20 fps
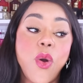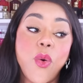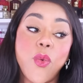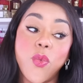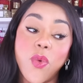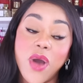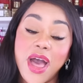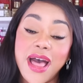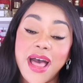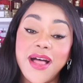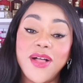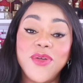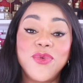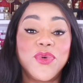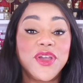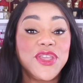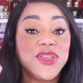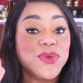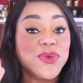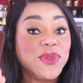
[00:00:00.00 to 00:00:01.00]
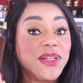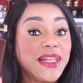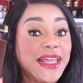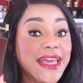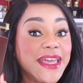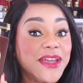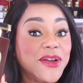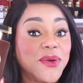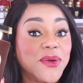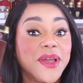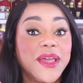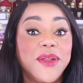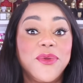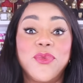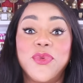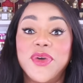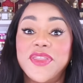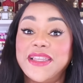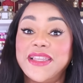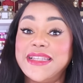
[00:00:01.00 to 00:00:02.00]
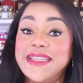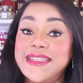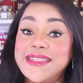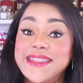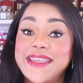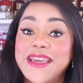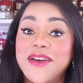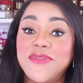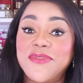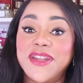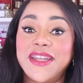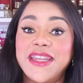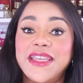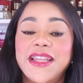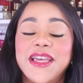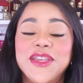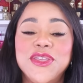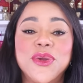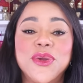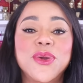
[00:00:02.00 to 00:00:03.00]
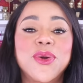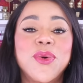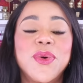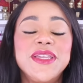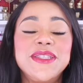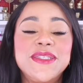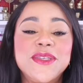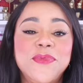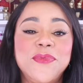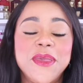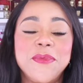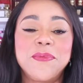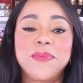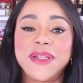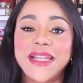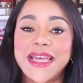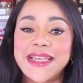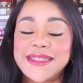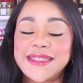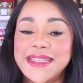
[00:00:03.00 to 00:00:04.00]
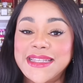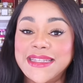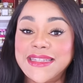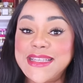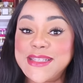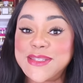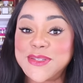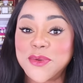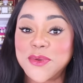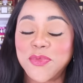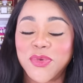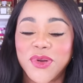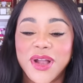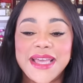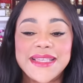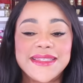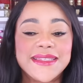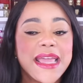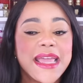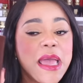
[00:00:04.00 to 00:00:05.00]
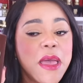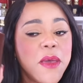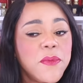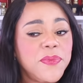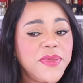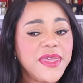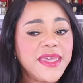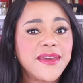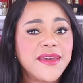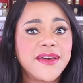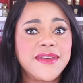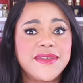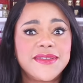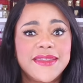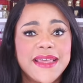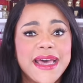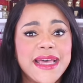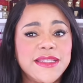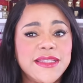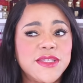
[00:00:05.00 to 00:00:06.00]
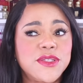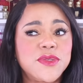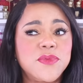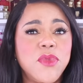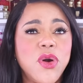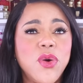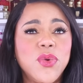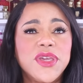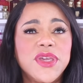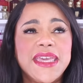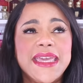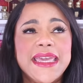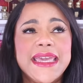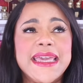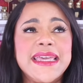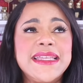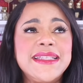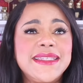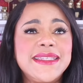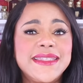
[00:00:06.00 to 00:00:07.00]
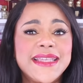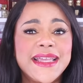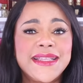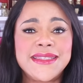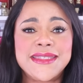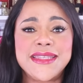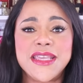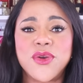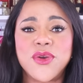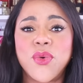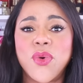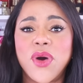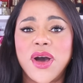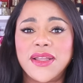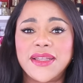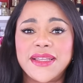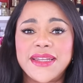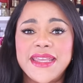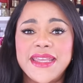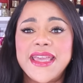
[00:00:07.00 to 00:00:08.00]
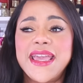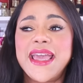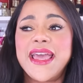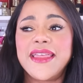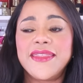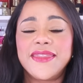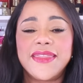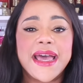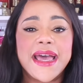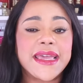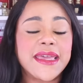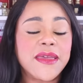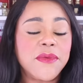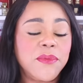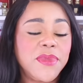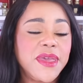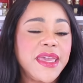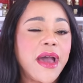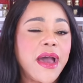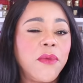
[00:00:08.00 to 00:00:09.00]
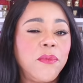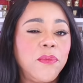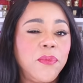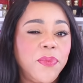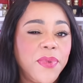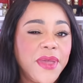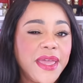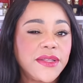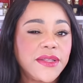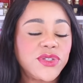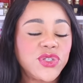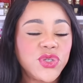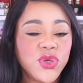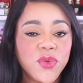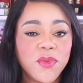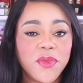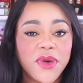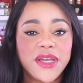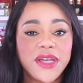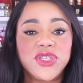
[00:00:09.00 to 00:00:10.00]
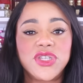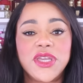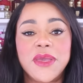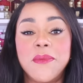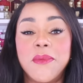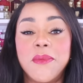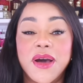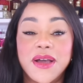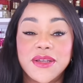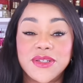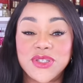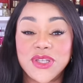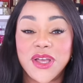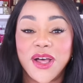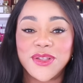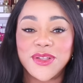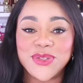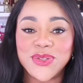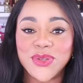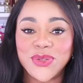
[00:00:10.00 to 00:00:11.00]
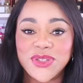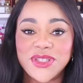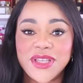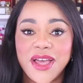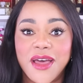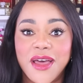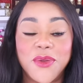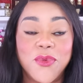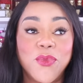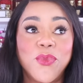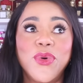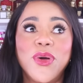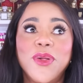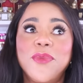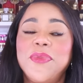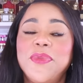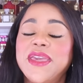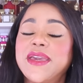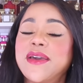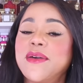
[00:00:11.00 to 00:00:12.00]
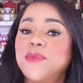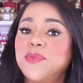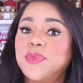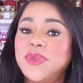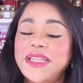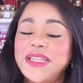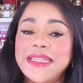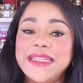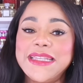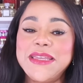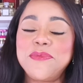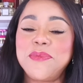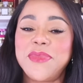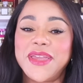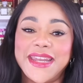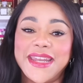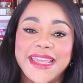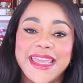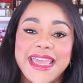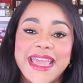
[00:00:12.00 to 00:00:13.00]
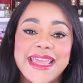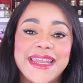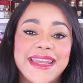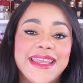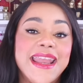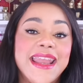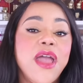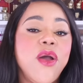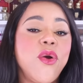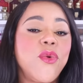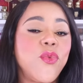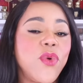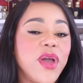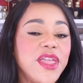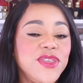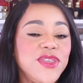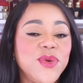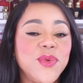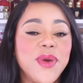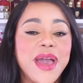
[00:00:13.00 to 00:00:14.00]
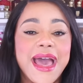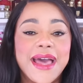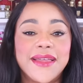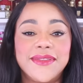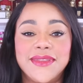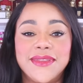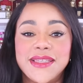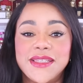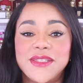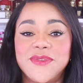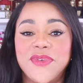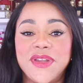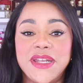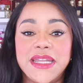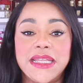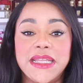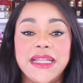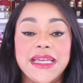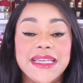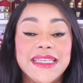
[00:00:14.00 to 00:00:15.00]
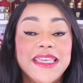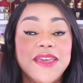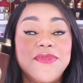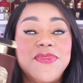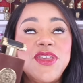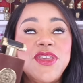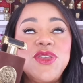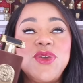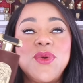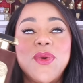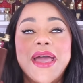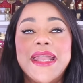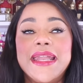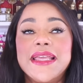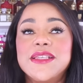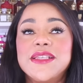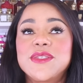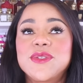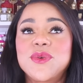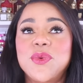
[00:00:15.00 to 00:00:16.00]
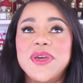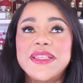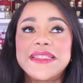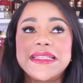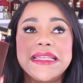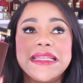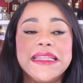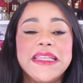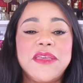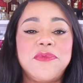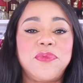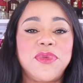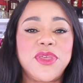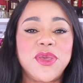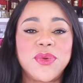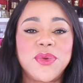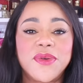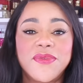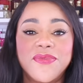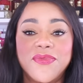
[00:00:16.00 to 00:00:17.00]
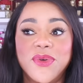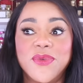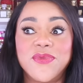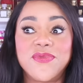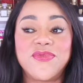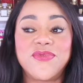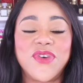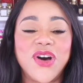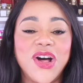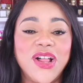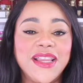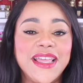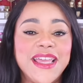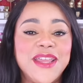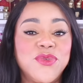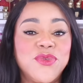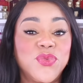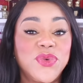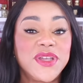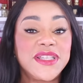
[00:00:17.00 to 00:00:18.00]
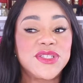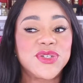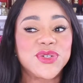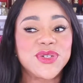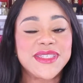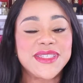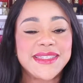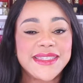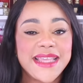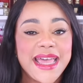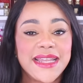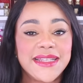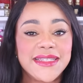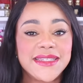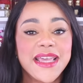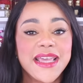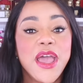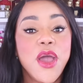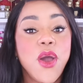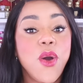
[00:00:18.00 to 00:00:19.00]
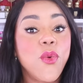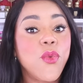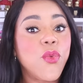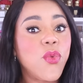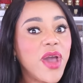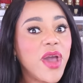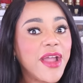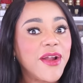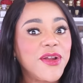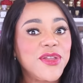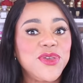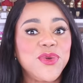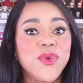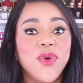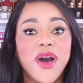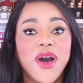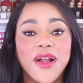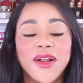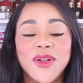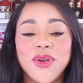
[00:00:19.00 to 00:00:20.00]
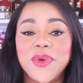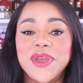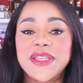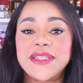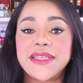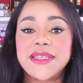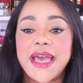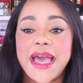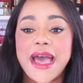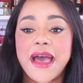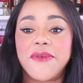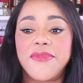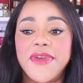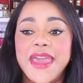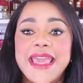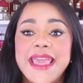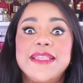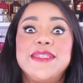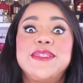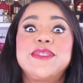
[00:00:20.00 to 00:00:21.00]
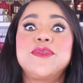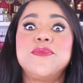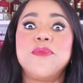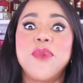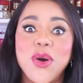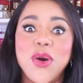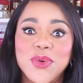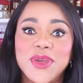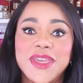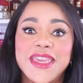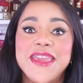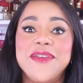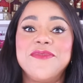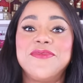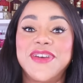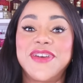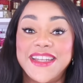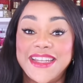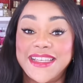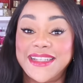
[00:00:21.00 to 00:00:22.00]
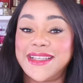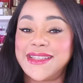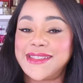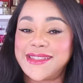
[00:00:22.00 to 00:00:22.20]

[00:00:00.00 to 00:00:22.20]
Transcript: well, when you layer it with Elysia Vanilla, you're going to be pleasantly surprised, because that smoky, incensey quality that can be a bit too much in Maj Al Sultan will be completely mitigated when you add this vanilla, giving you an exquisitely beautiful fall and winter scent where you are going to have a smoky vanilla